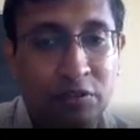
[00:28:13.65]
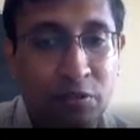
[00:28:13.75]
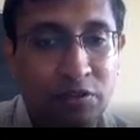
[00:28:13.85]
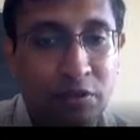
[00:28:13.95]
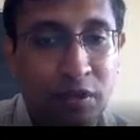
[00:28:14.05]

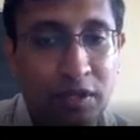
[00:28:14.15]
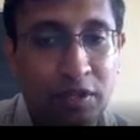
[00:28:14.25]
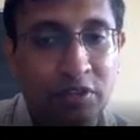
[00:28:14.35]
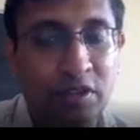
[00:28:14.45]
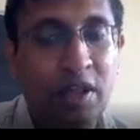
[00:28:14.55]
switch to
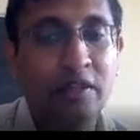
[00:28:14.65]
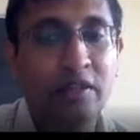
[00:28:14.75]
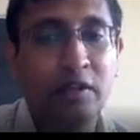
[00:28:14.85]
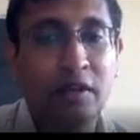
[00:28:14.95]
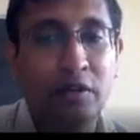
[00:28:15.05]
orientation,
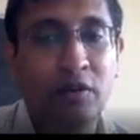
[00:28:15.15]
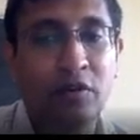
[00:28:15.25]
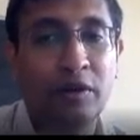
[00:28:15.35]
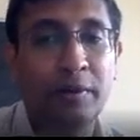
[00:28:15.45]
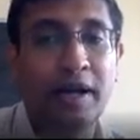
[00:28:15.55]
then you can go
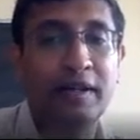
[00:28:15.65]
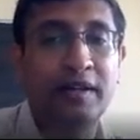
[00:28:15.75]
from a high